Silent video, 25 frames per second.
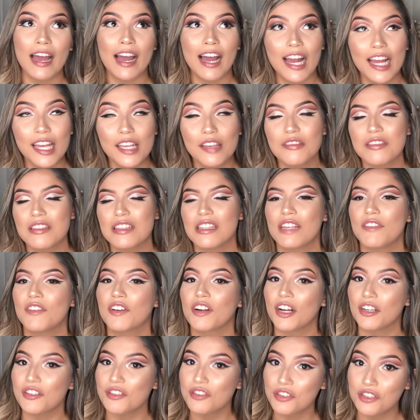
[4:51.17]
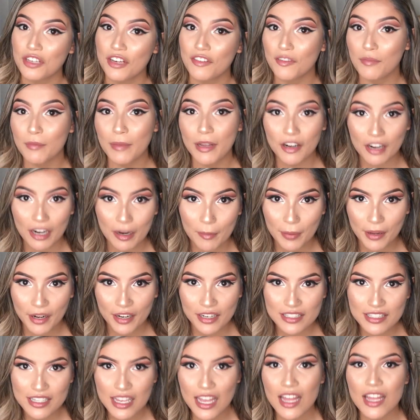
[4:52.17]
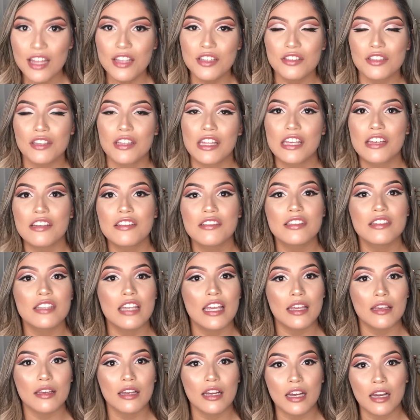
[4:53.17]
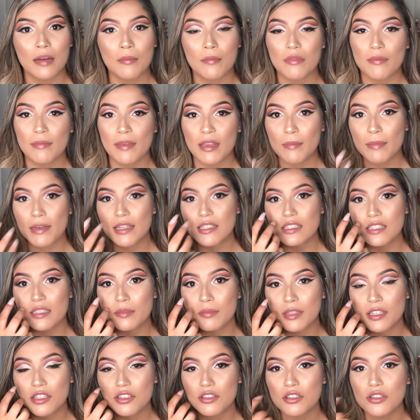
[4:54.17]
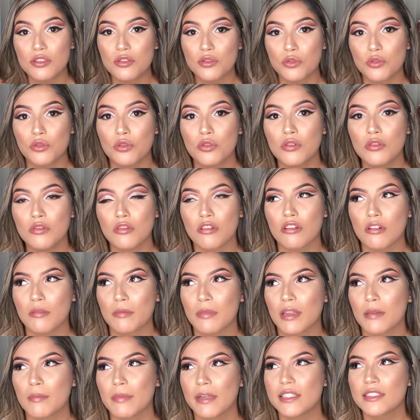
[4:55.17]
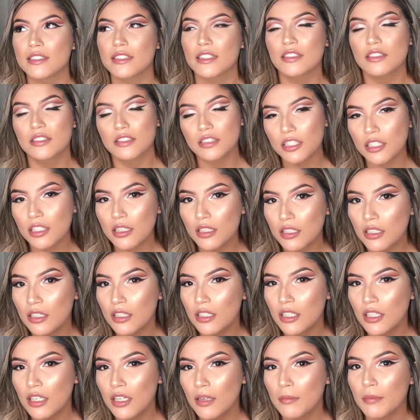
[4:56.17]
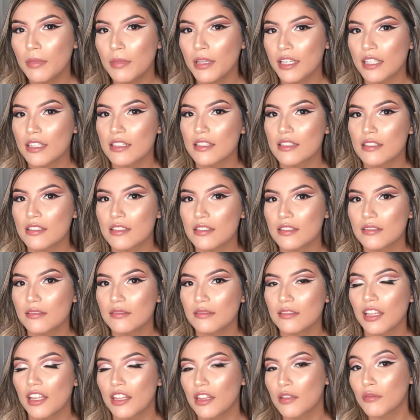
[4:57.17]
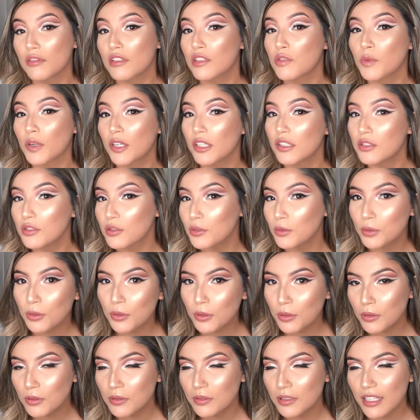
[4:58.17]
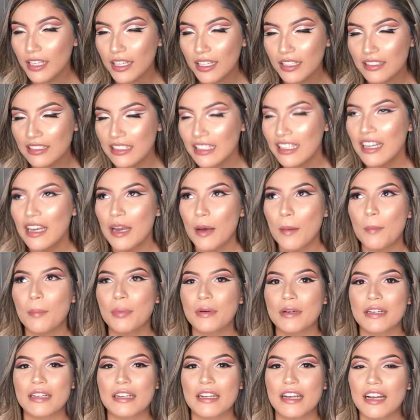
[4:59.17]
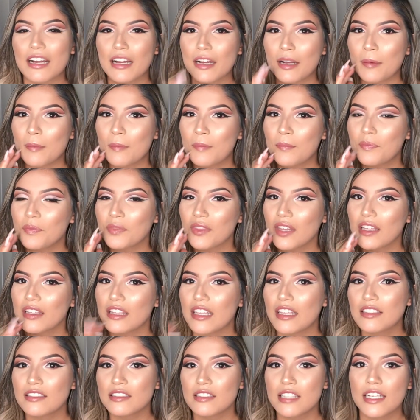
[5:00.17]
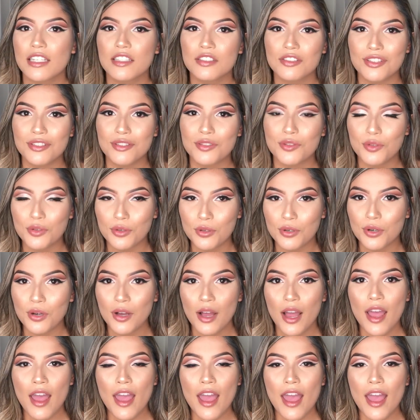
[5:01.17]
I used to live across the street from my grandparents. So they used to take me and my siblings to school, or me and my sister, because the other ones weren't in school yet. But they used to take us to school.